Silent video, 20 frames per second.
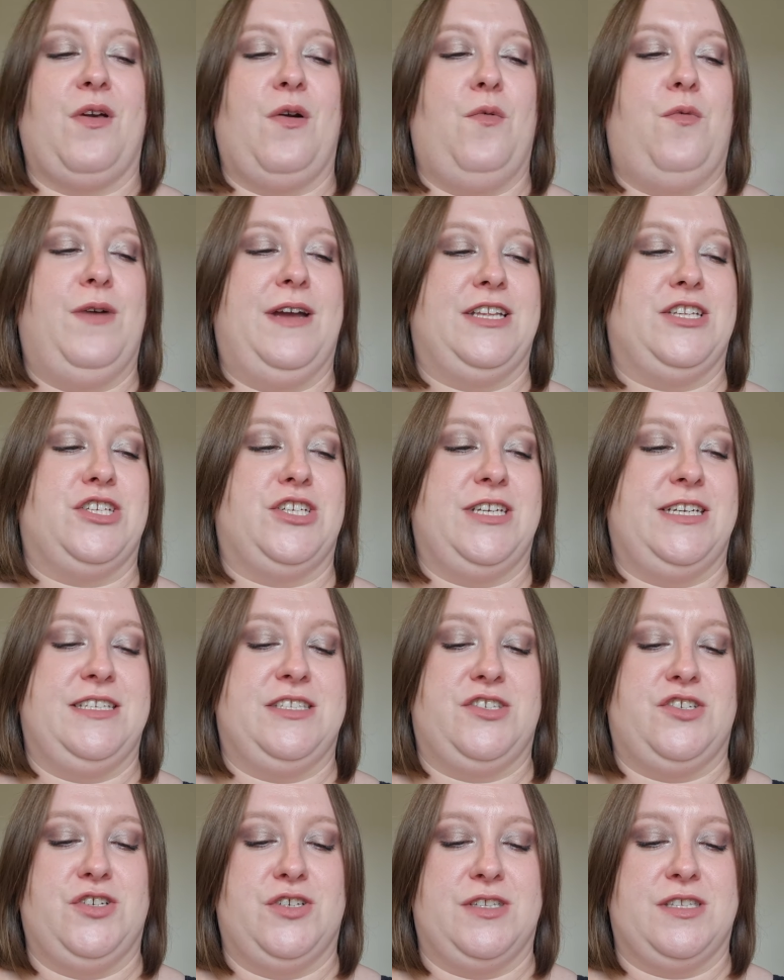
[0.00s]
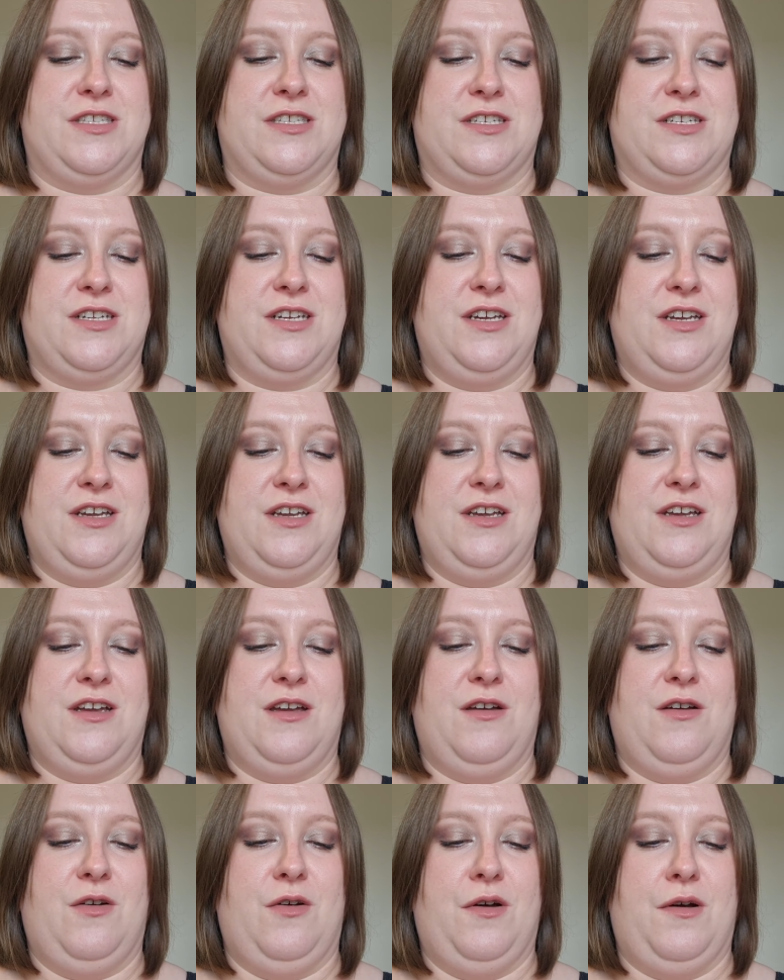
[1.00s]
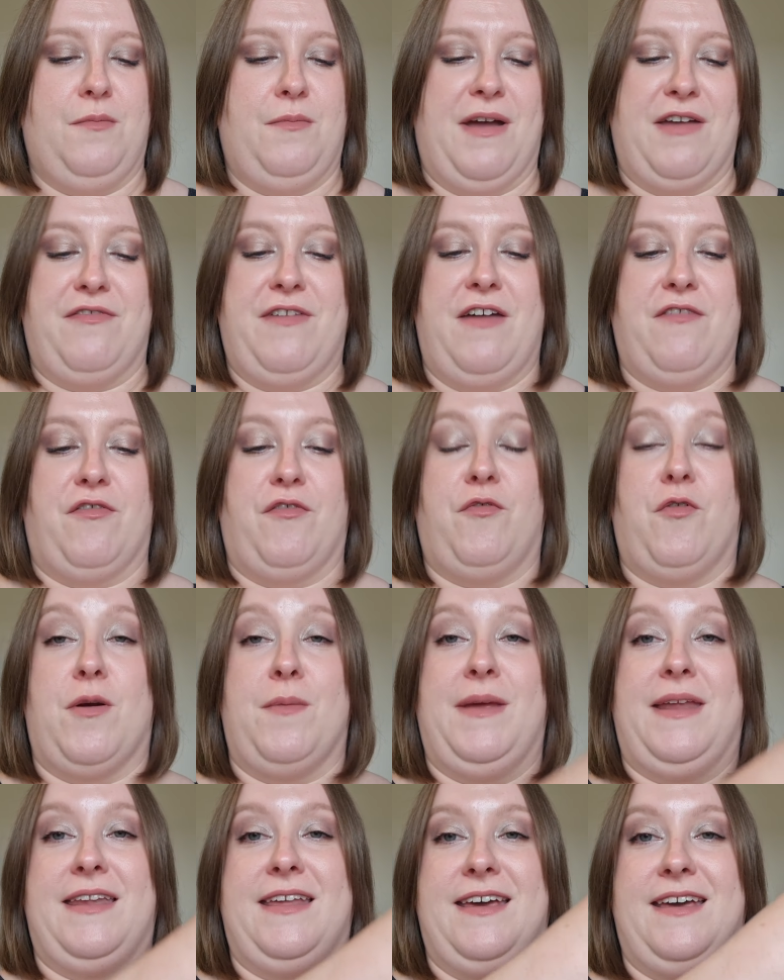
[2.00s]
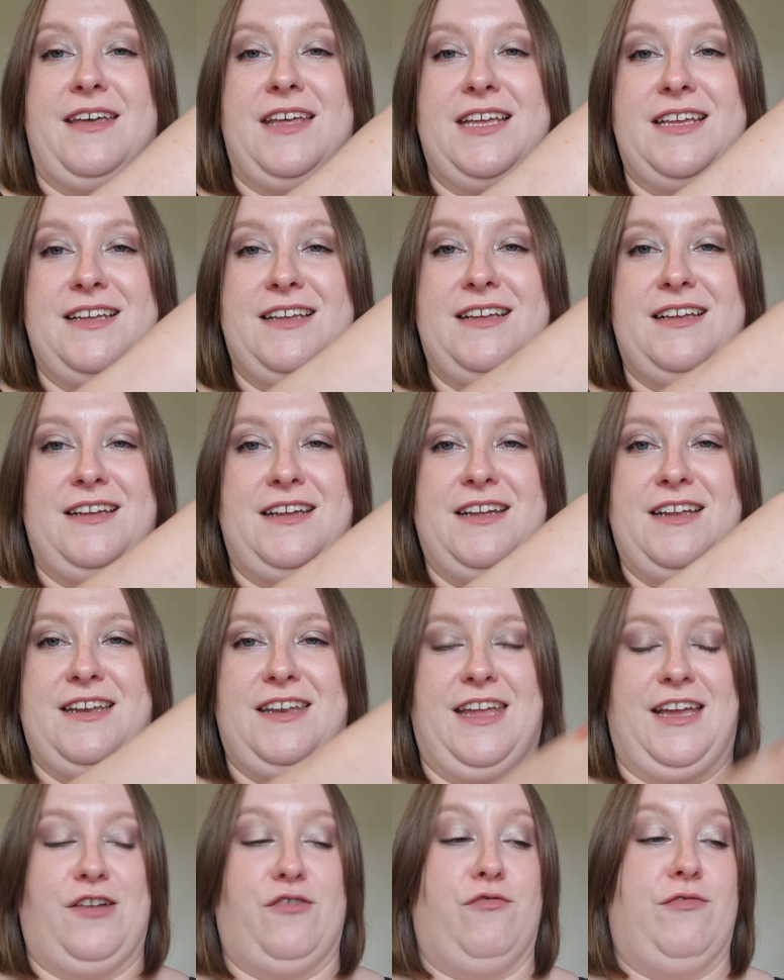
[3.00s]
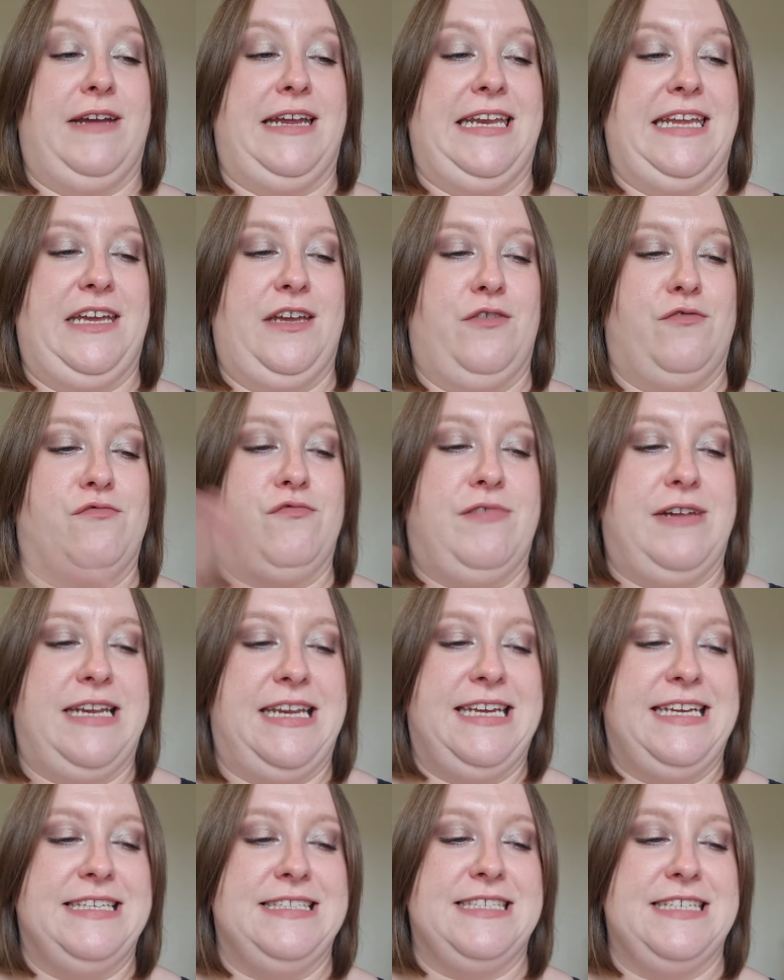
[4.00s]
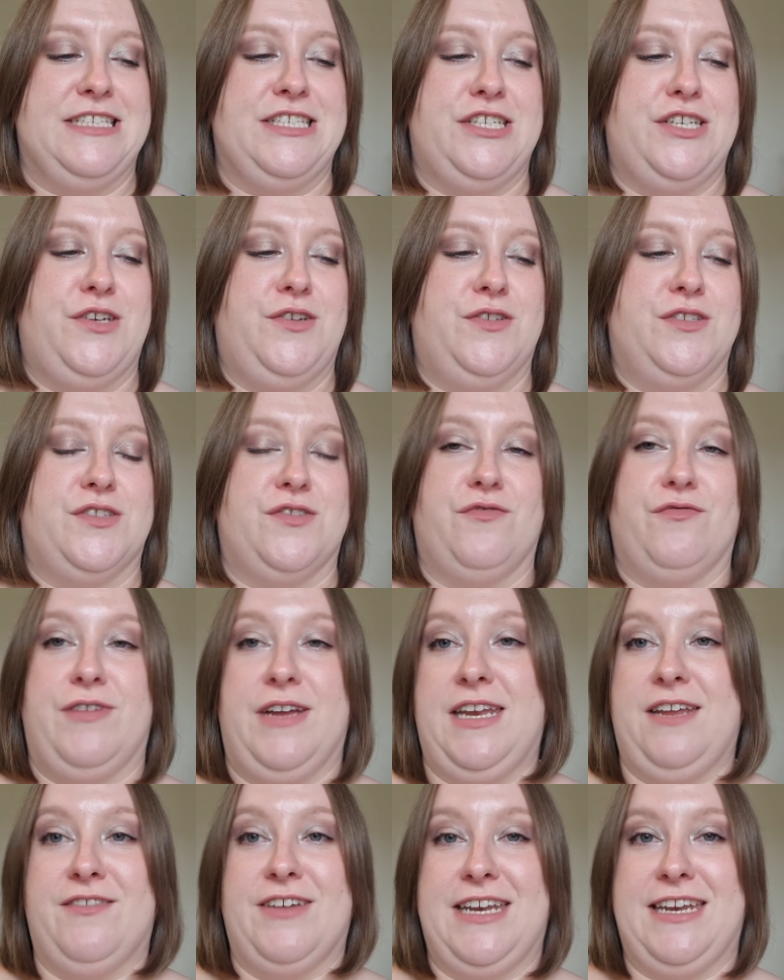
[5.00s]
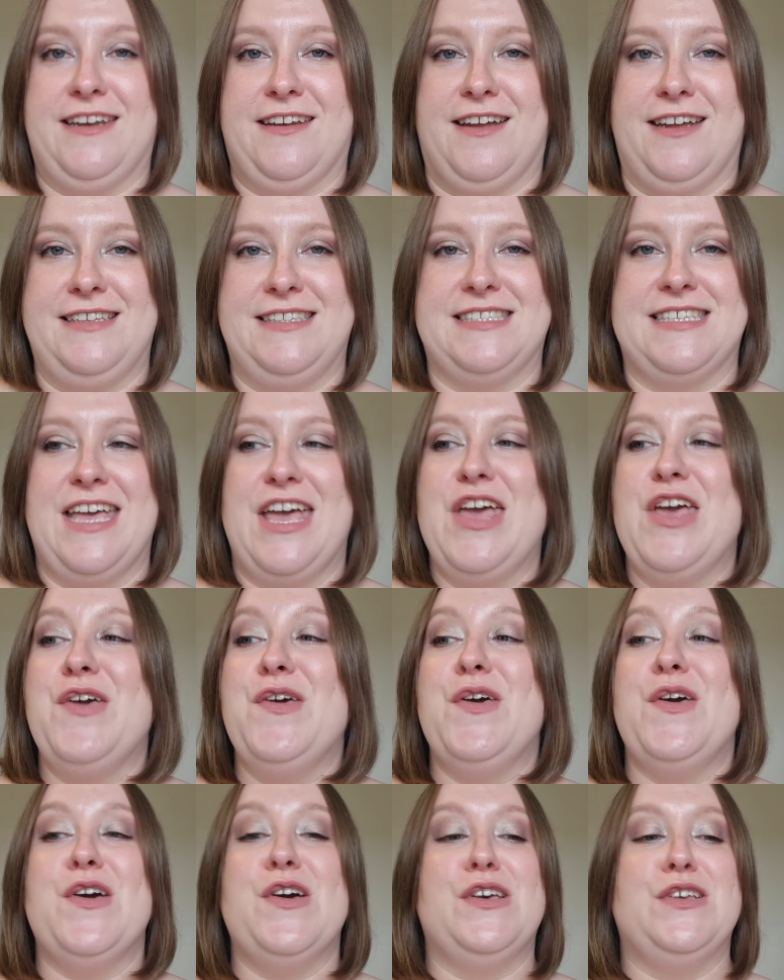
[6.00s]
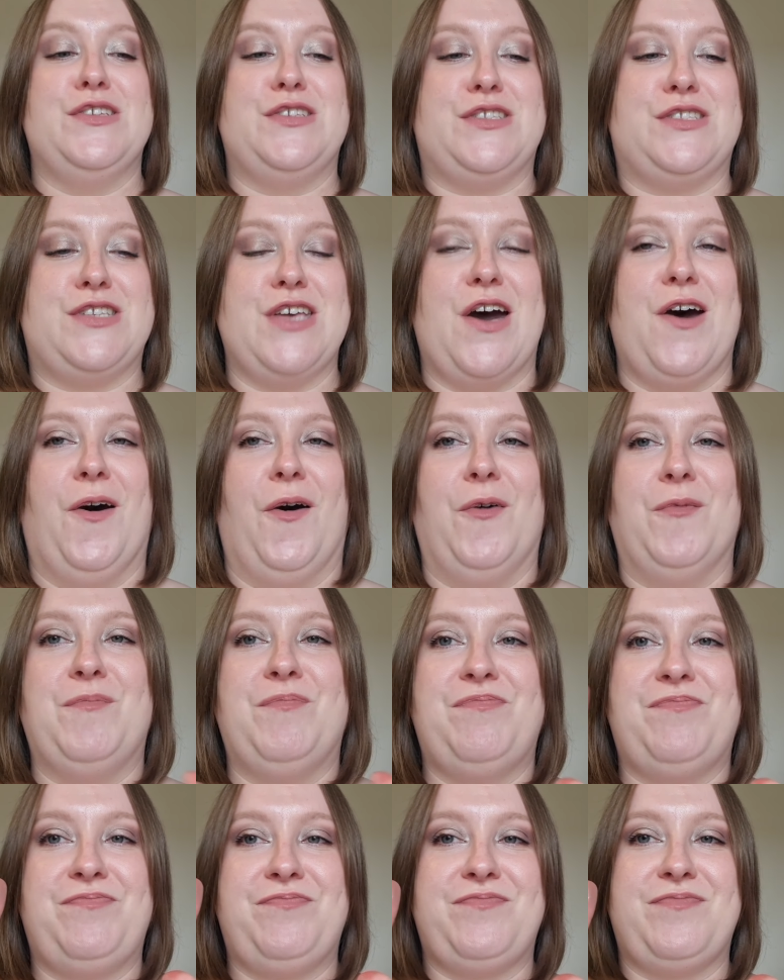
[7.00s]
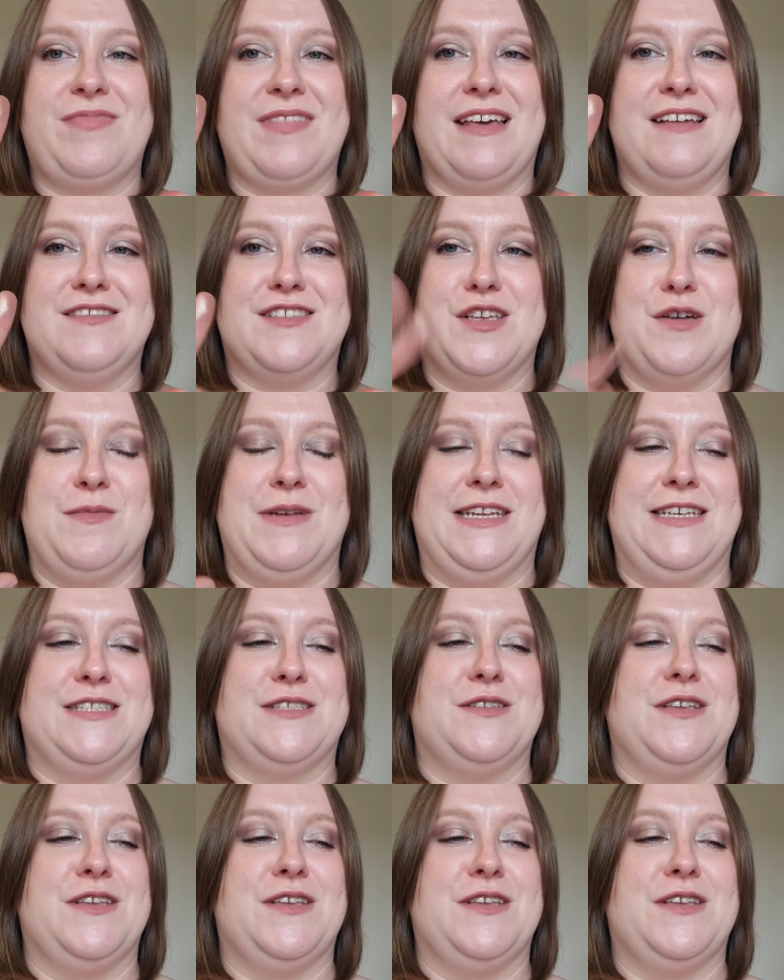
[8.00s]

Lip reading: which is just my favourite formula. Like, really, really easy to use. Really, really nice. So many